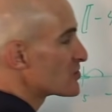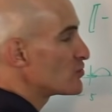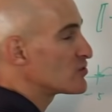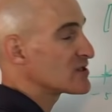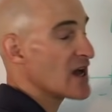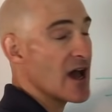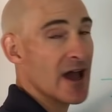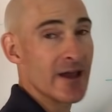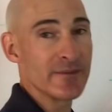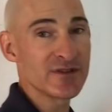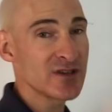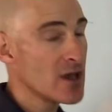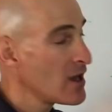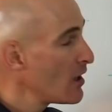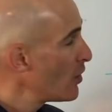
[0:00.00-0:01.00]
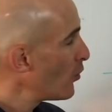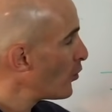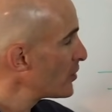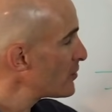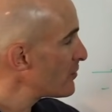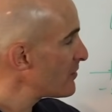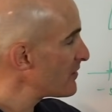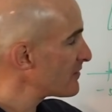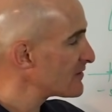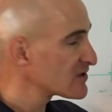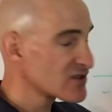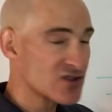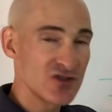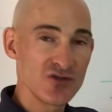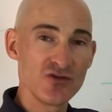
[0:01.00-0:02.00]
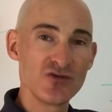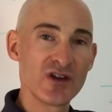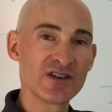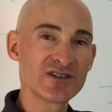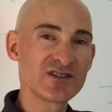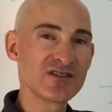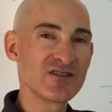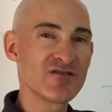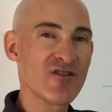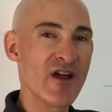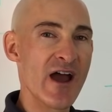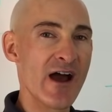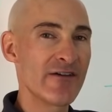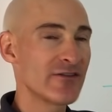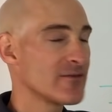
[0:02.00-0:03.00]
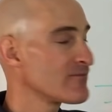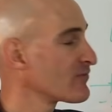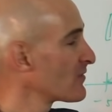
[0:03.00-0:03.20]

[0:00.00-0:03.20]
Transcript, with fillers: 2 times. What do you think this 2 does to the graph?